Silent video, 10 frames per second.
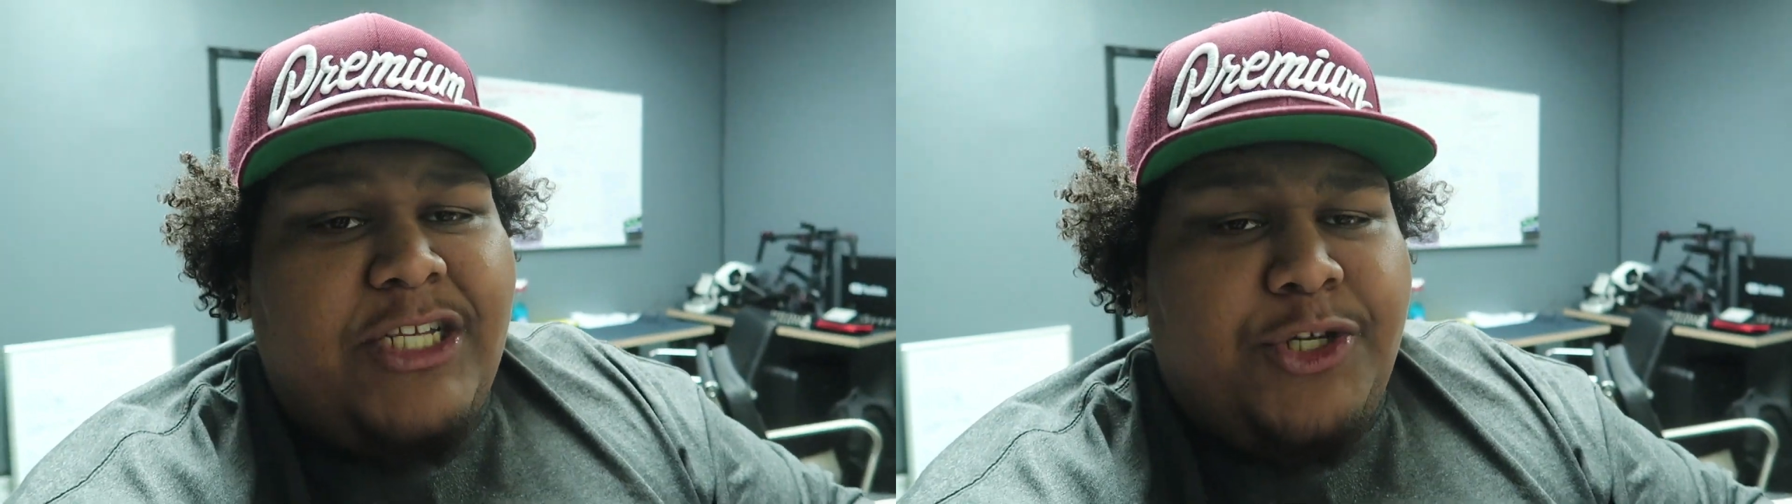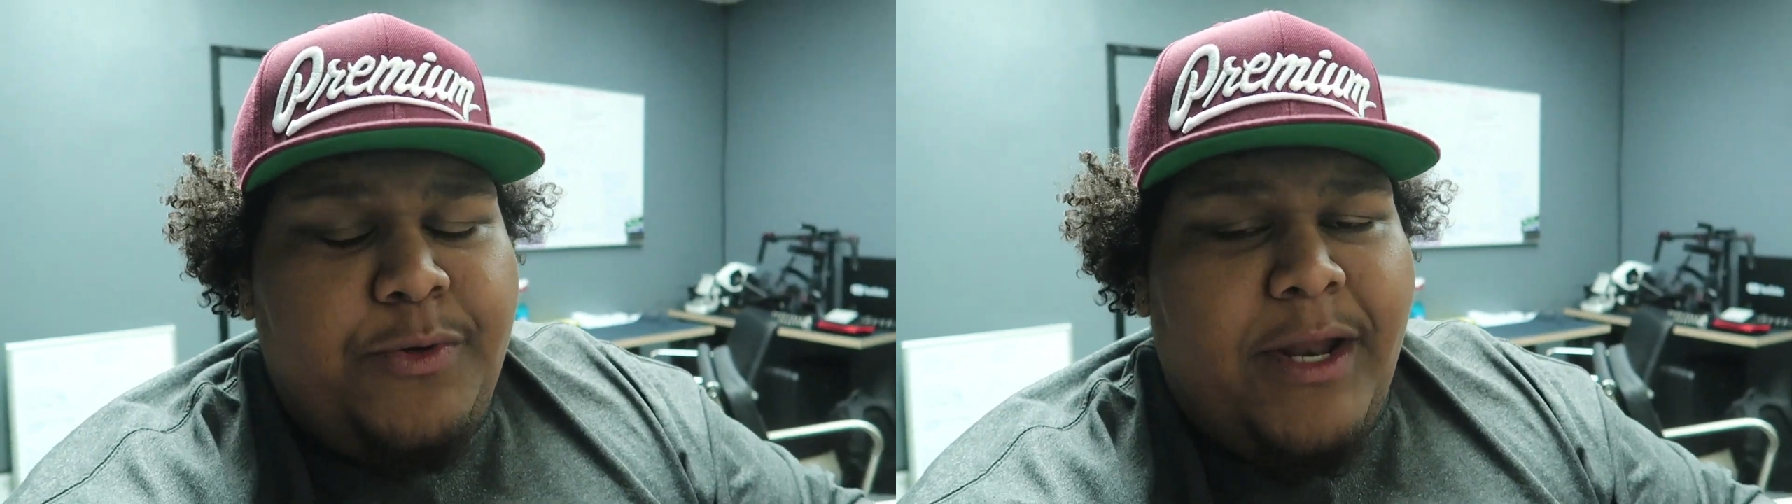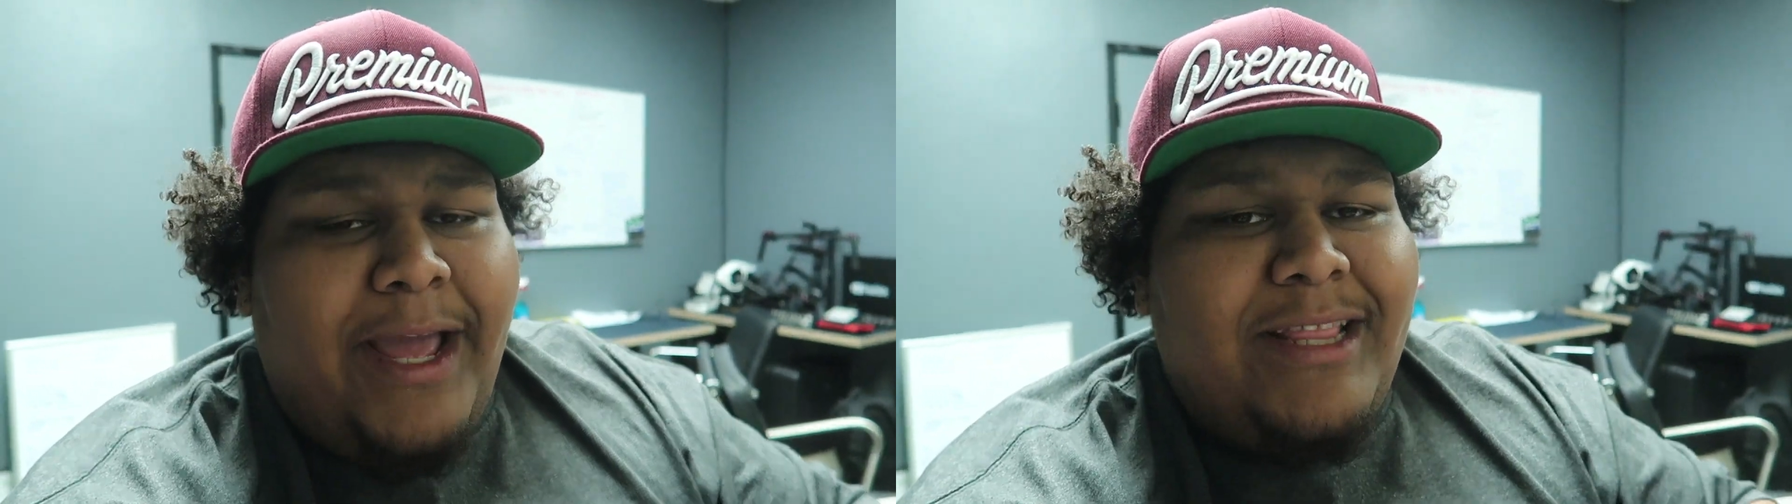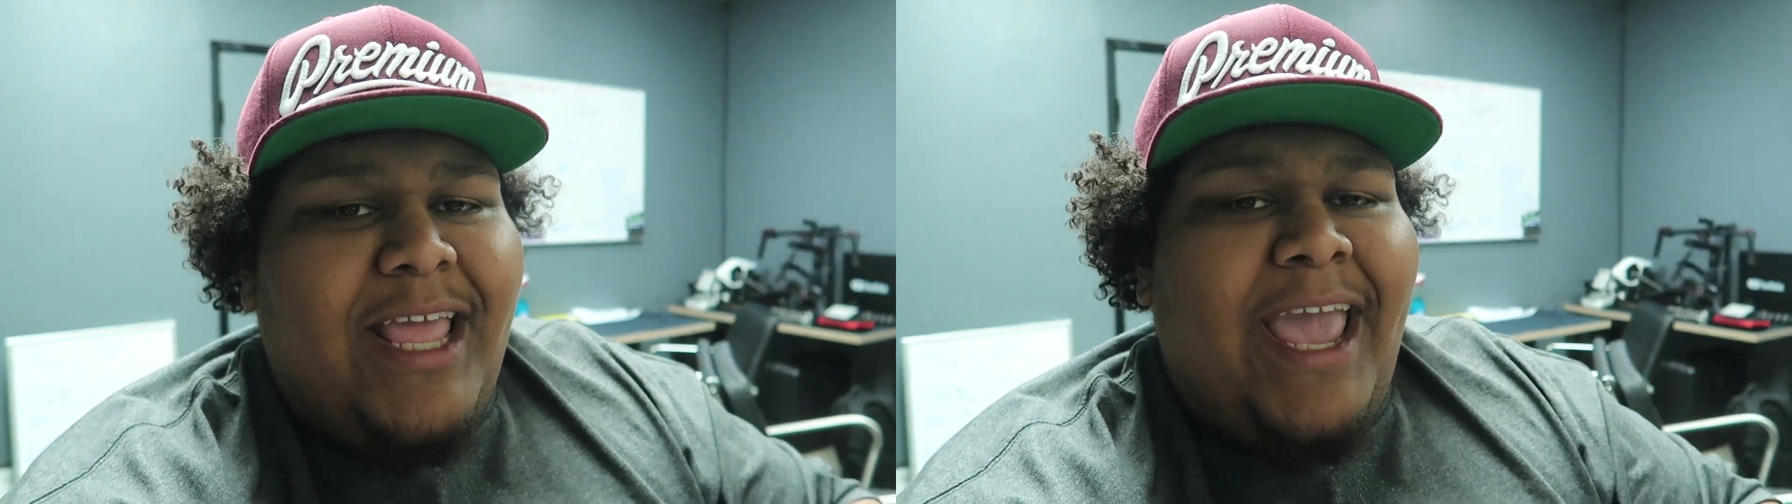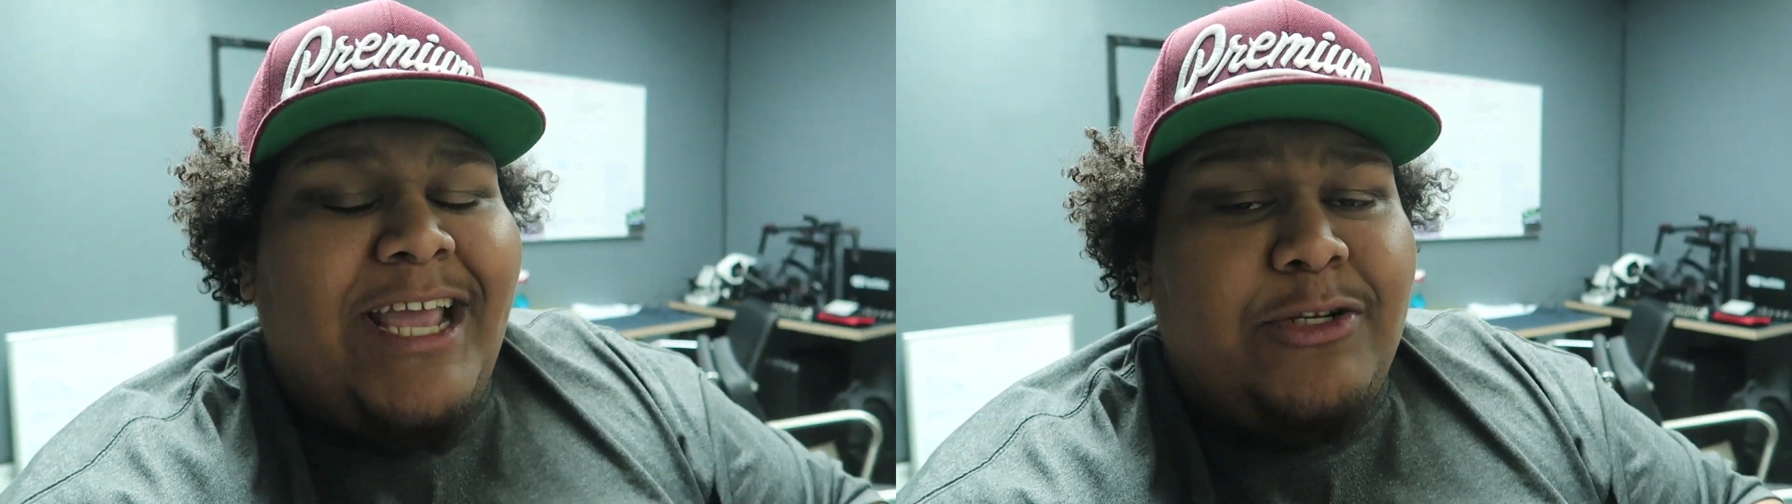June
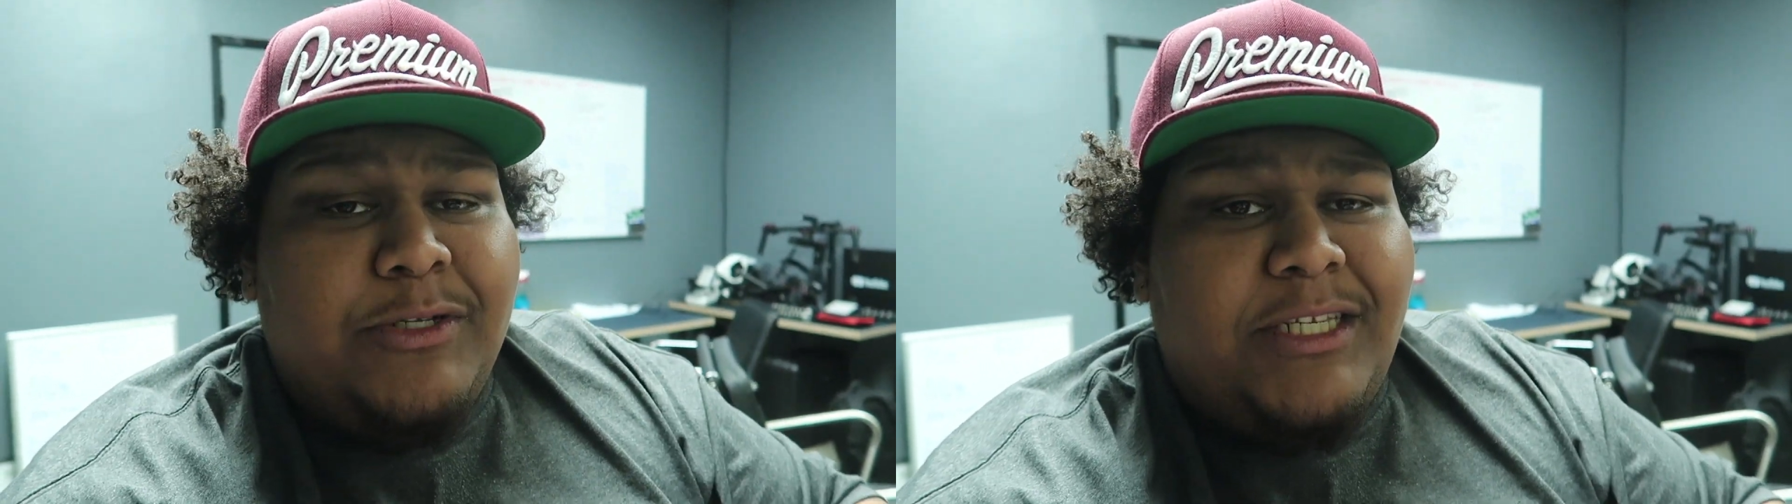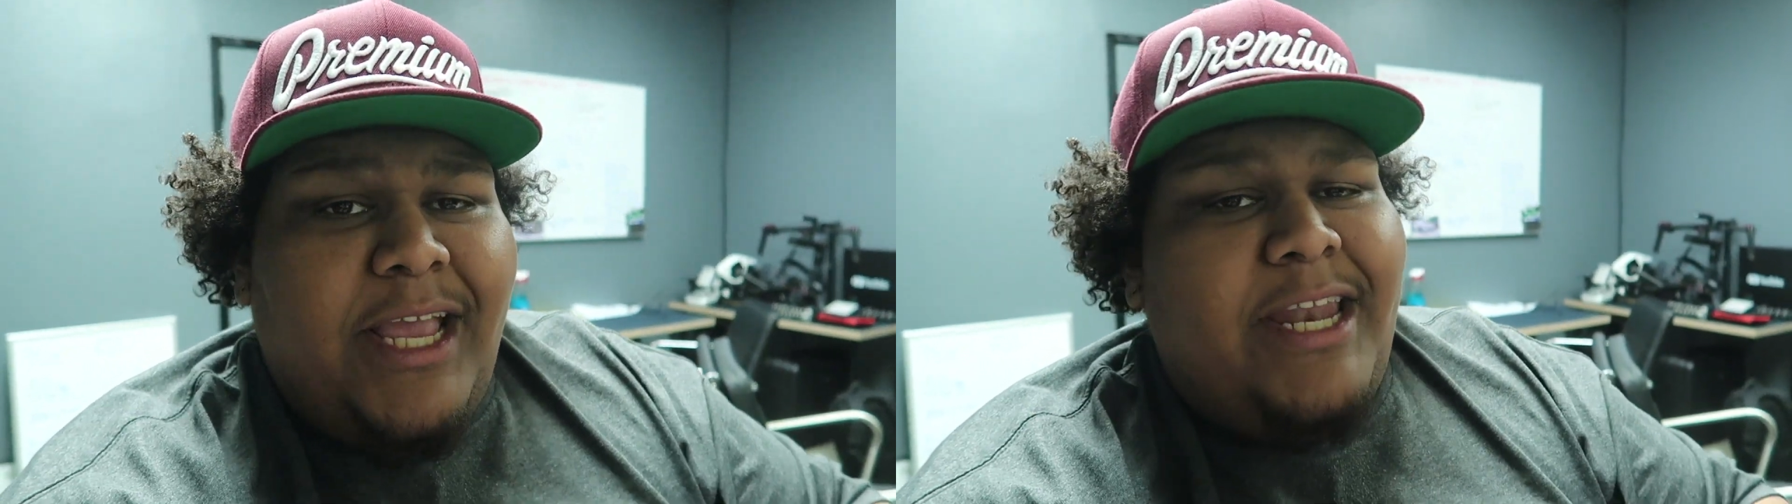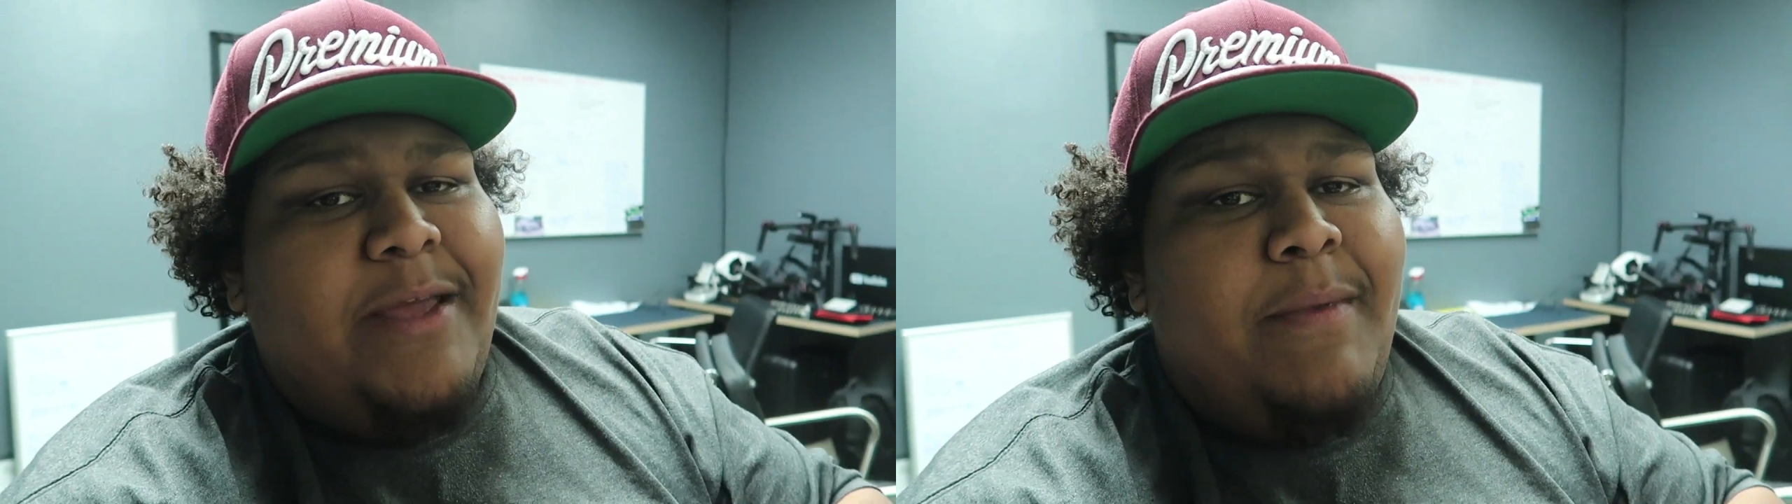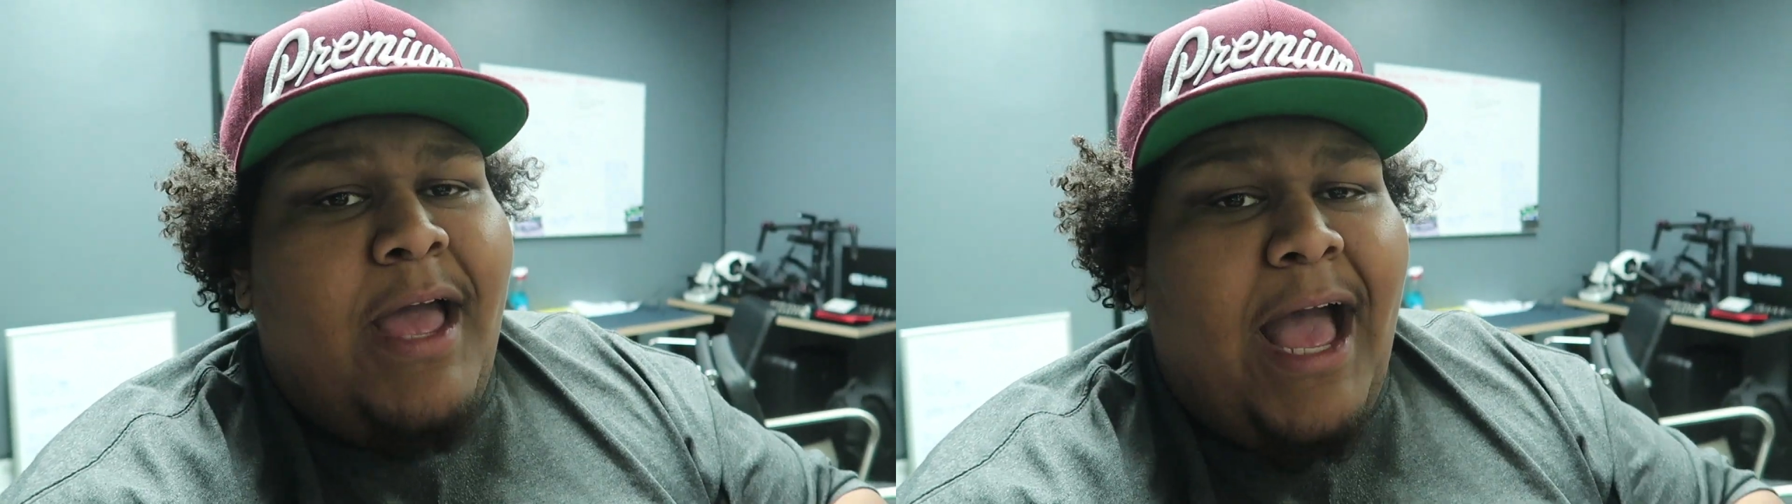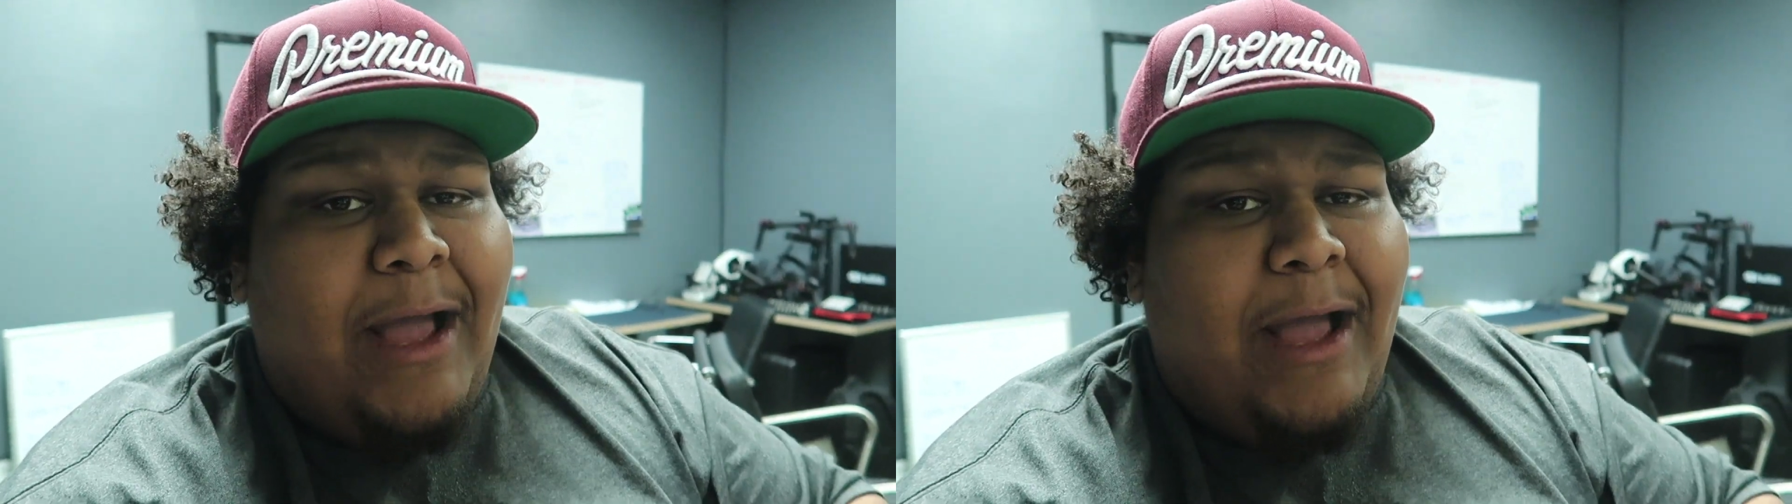9th, Angel Stadium.